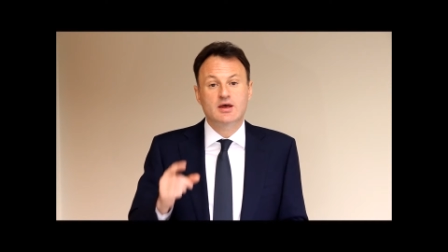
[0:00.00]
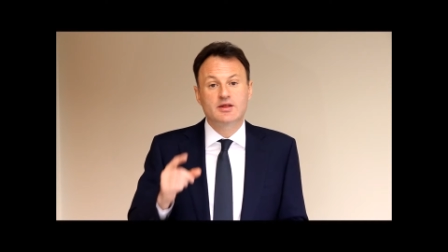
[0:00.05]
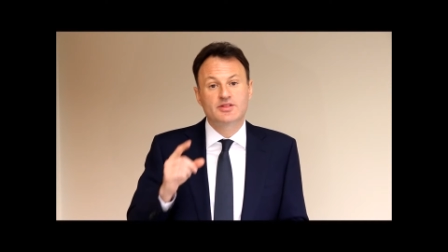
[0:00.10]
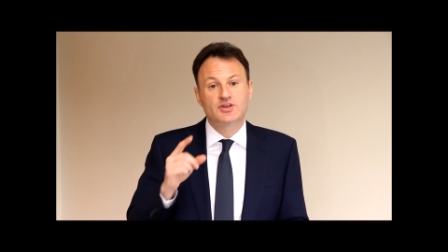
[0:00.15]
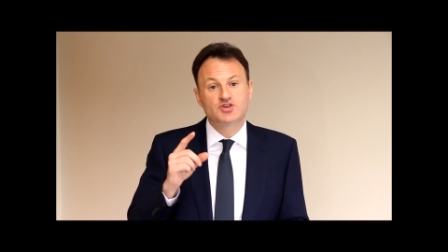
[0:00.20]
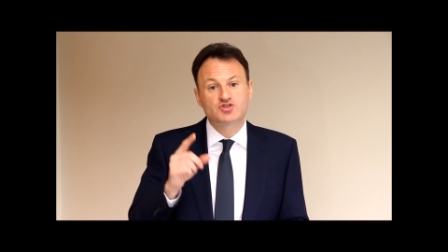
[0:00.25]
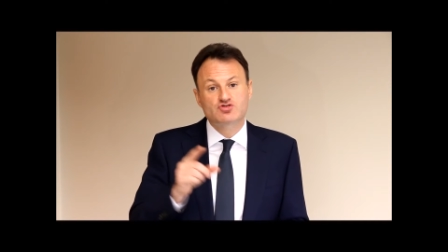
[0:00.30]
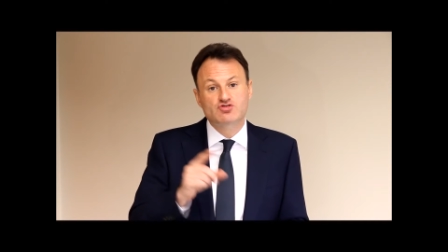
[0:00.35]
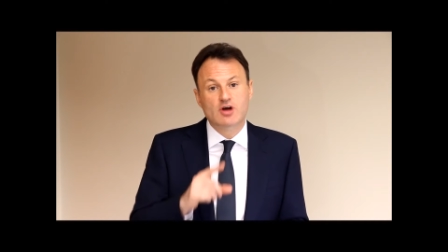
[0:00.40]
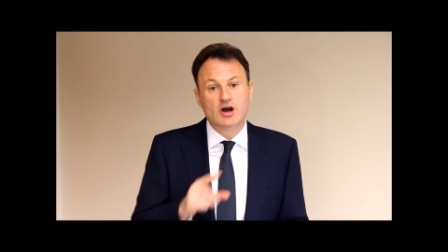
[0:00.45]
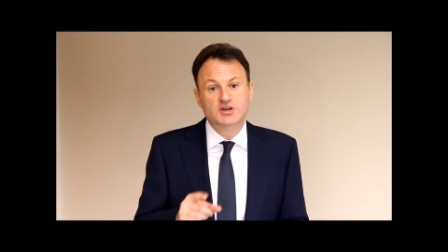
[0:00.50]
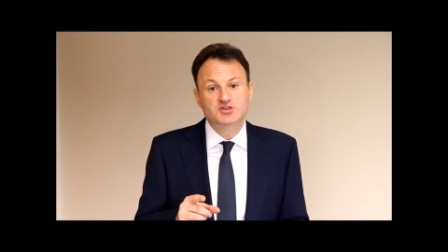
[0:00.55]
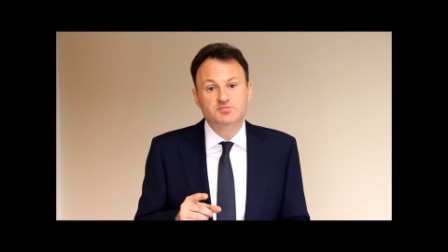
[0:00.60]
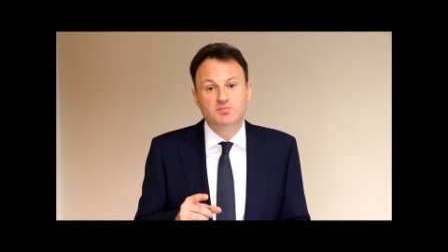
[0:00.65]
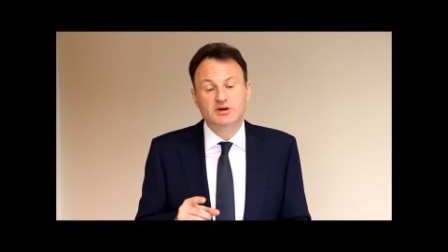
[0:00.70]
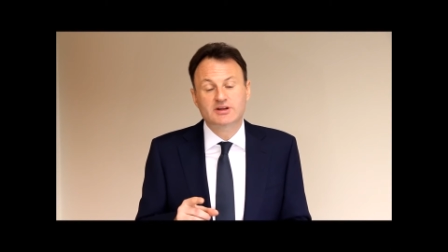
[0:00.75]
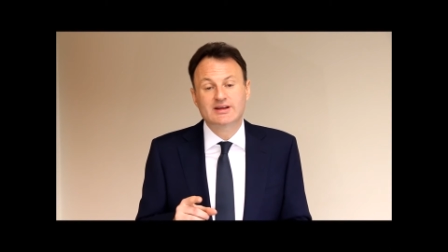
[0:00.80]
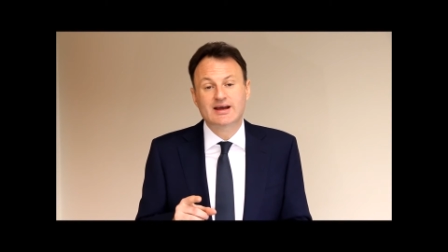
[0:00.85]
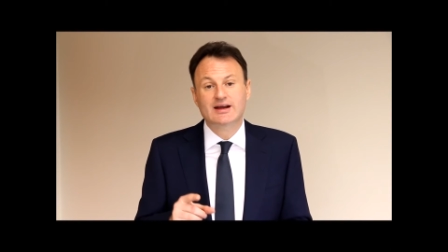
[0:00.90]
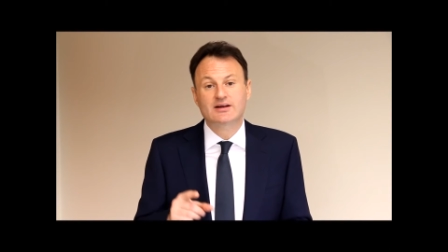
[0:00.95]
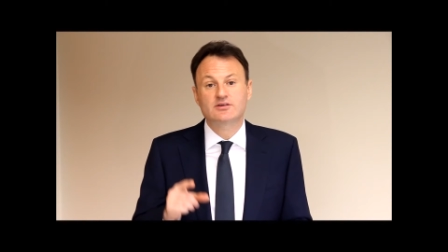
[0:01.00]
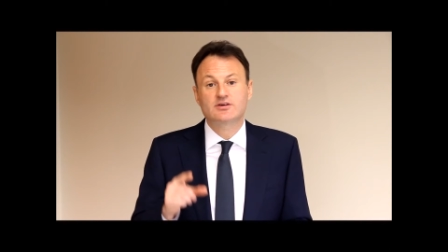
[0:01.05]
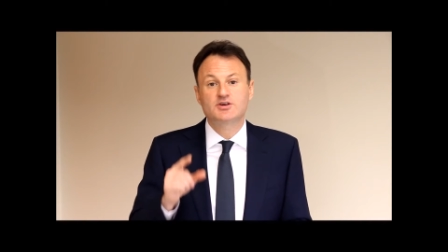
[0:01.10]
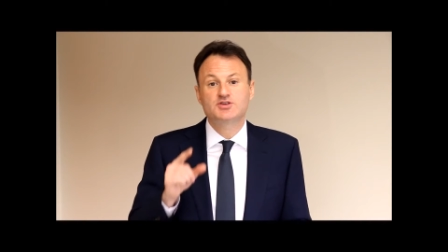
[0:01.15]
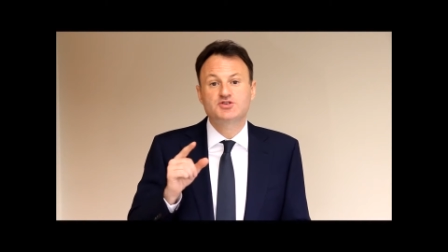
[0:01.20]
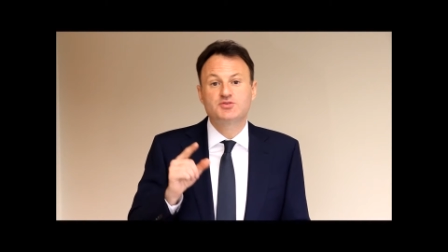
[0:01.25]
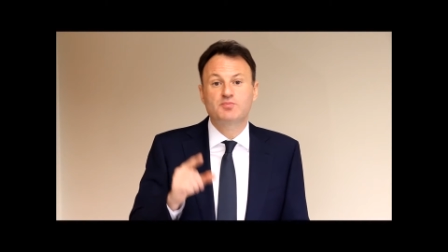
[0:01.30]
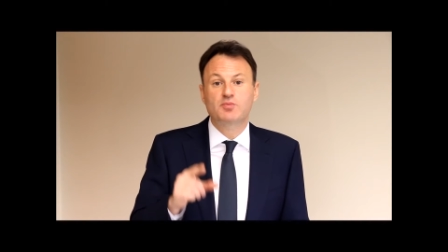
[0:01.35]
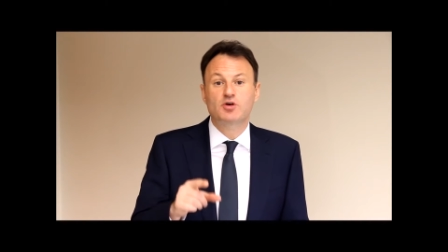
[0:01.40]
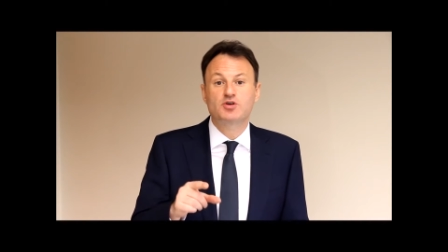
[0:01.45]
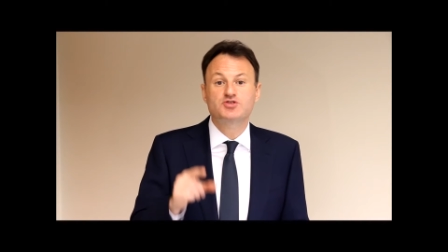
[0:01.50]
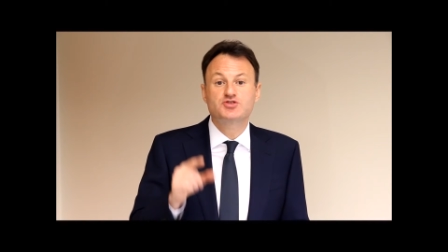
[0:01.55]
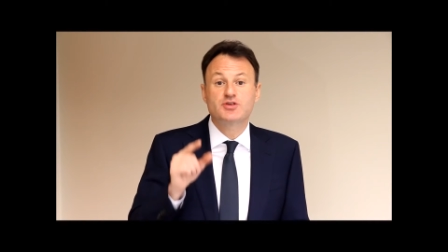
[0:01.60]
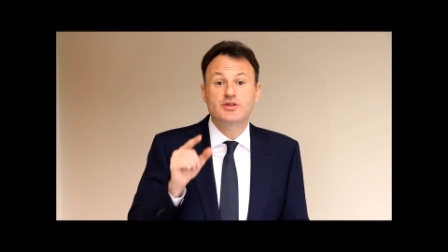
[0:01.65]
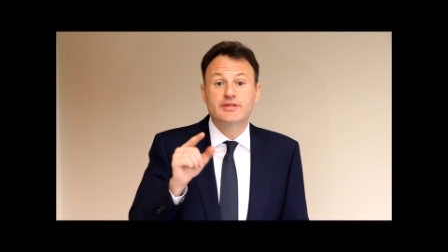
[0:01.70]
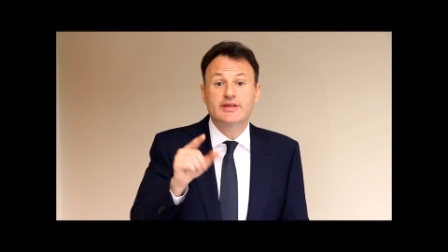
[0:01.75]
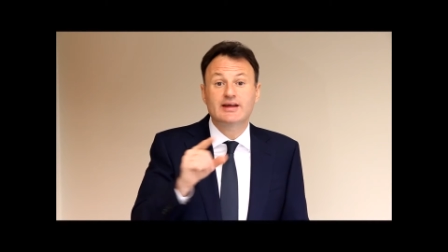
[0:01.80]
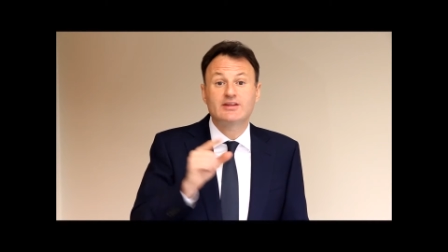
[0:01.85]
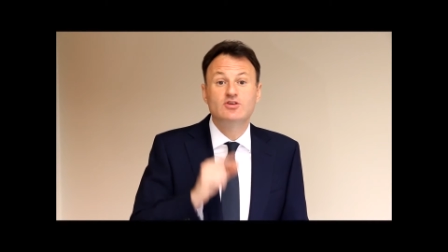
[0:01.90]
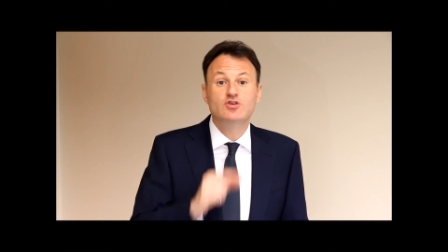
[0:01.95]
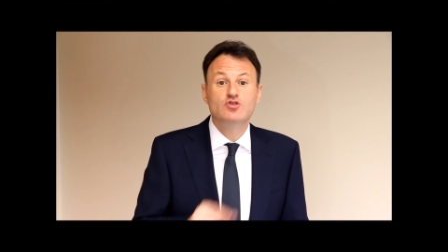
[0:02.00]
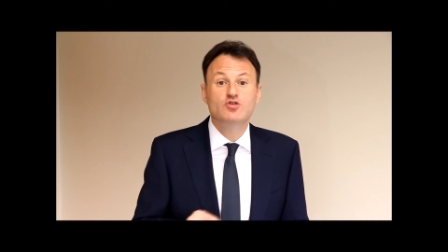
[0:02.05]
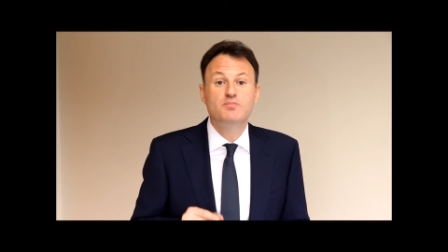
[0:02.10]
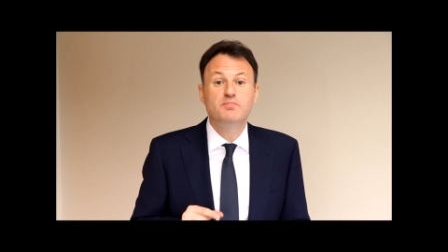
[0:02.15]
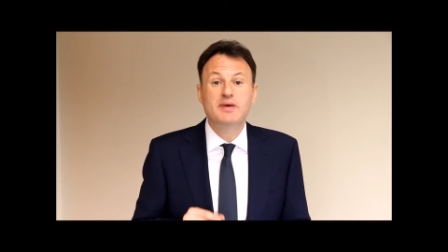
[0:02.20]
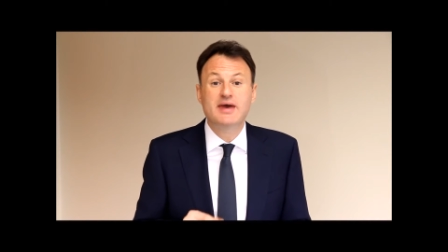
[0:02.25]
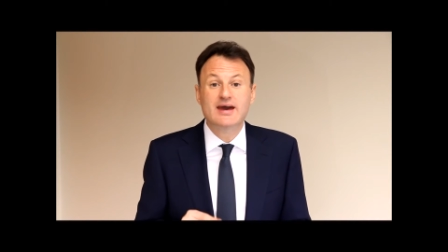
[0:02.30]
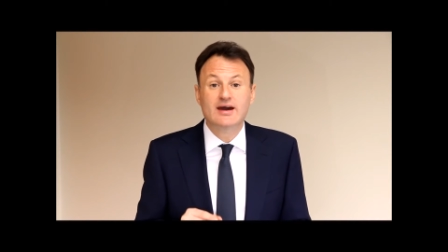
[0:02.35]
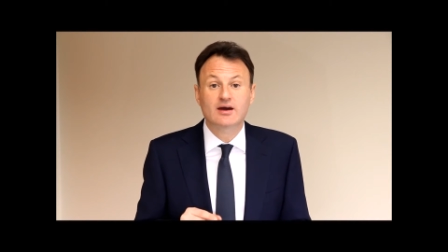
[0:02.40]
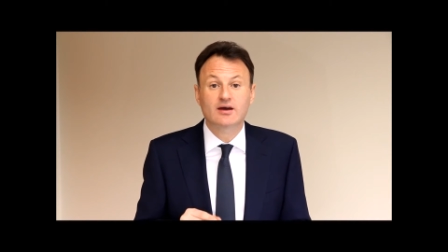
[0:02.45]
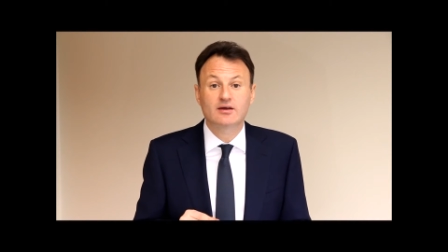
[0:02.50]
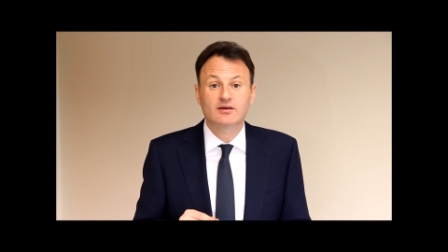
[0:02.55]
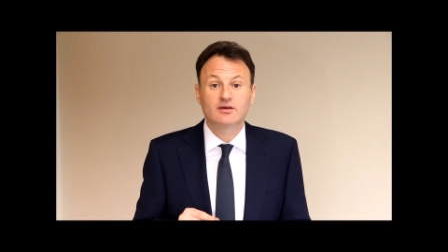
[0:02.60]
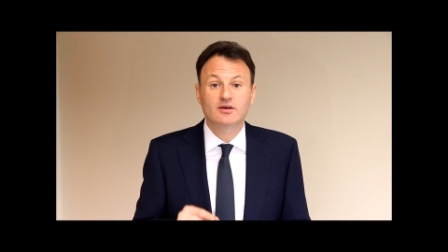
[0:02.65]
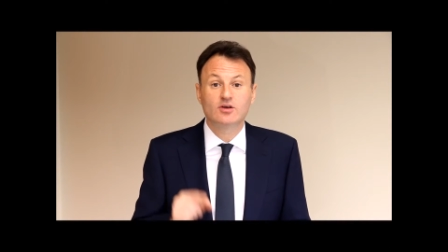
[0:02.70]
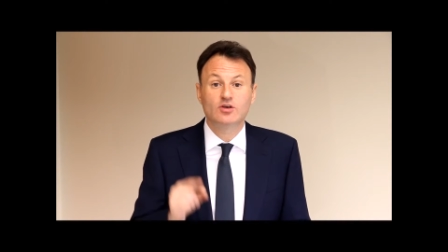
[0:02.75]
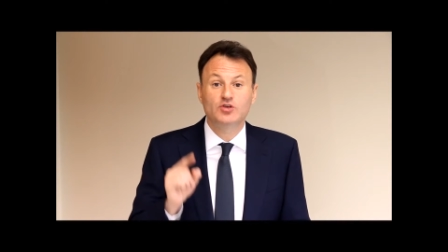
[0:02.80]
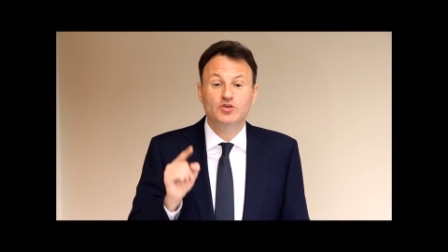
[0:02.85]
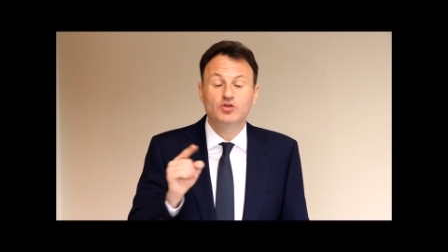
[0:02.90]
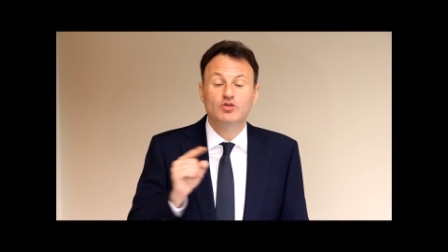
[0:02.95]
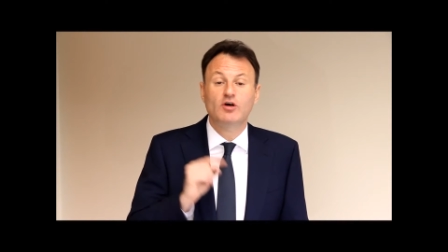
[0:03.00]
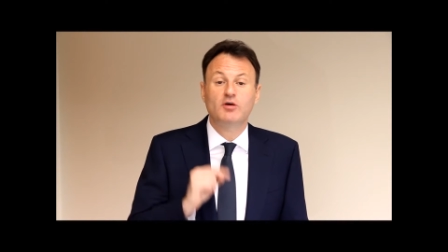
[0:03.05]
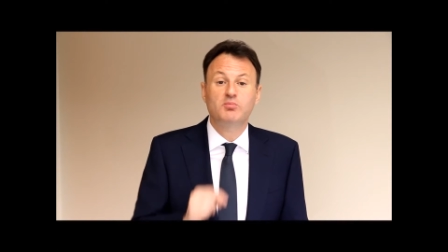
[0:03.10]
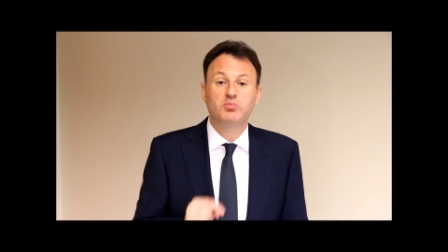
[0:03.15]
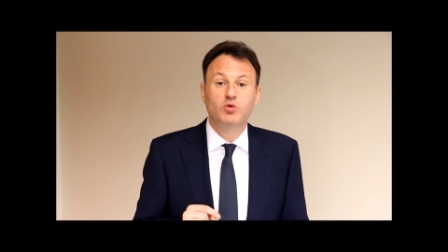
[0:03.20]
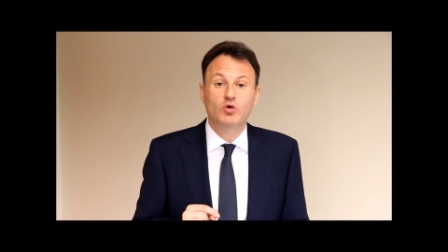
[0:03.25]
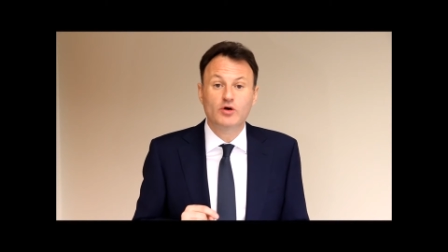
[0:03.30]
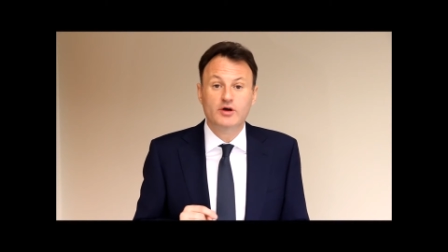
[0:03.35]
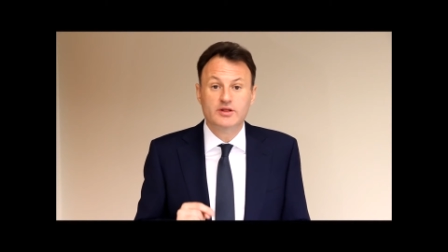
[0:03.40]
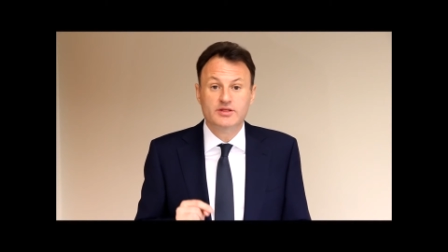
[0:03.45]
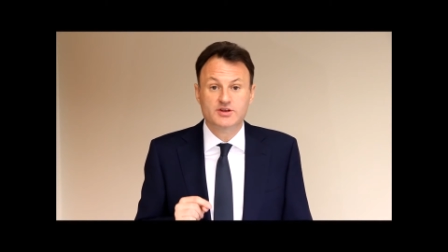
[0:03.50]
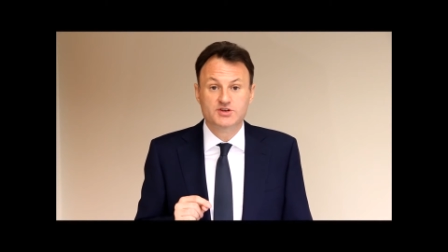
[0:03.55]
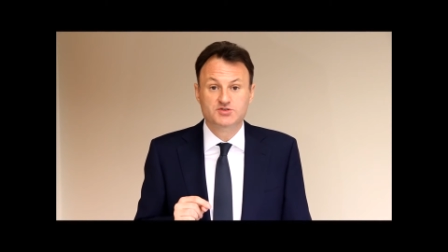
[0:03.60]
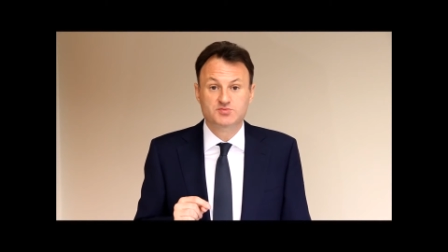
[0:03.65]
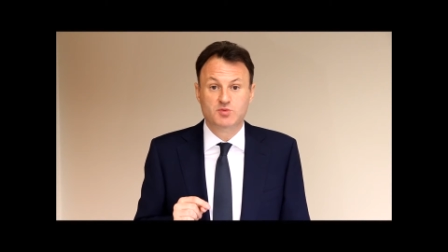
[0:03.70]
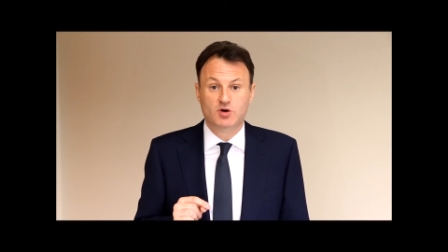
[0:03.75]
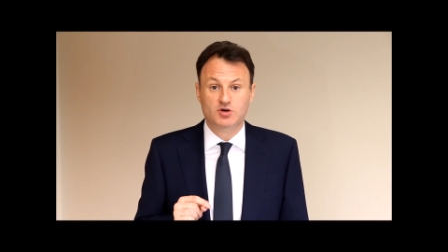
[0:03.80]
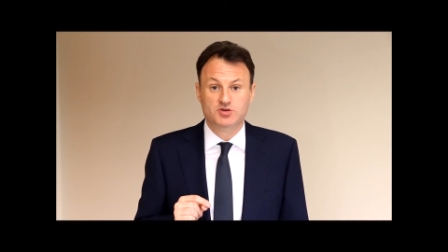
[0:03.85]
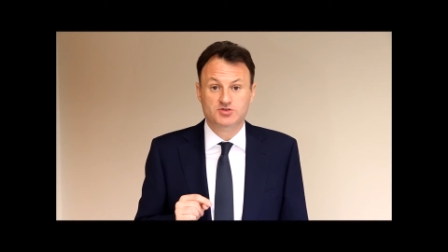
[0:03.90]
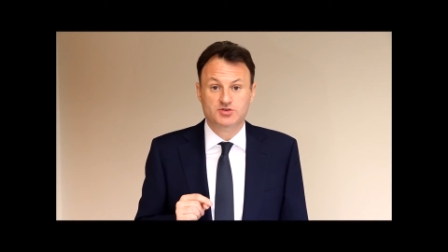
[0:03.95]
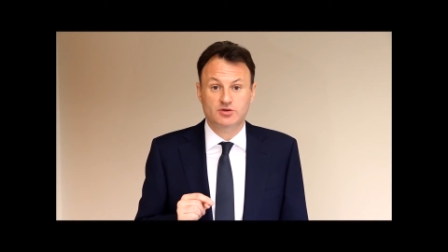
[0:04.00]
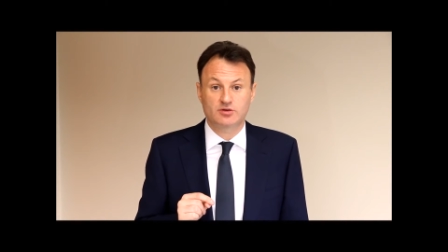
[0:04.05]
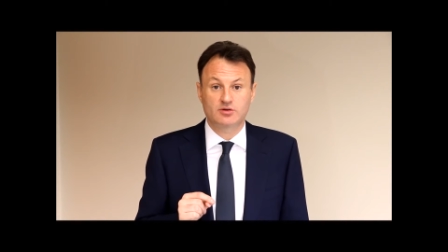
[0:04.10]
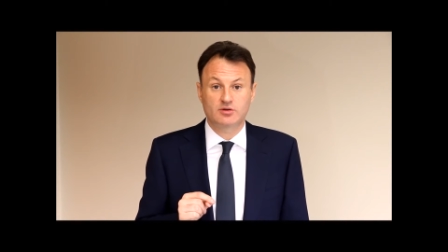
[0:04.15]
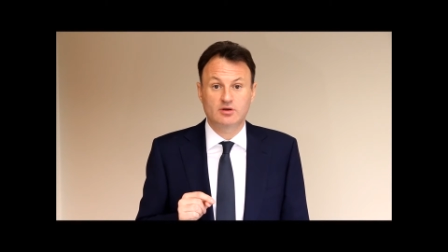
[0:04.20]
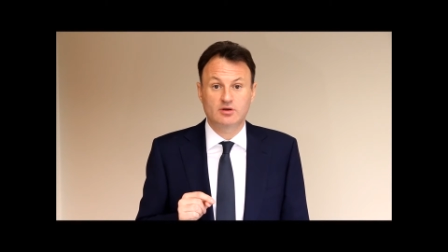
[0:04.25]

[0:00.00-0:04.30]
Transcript: This trust protector is a person that you pick. You appoint this person.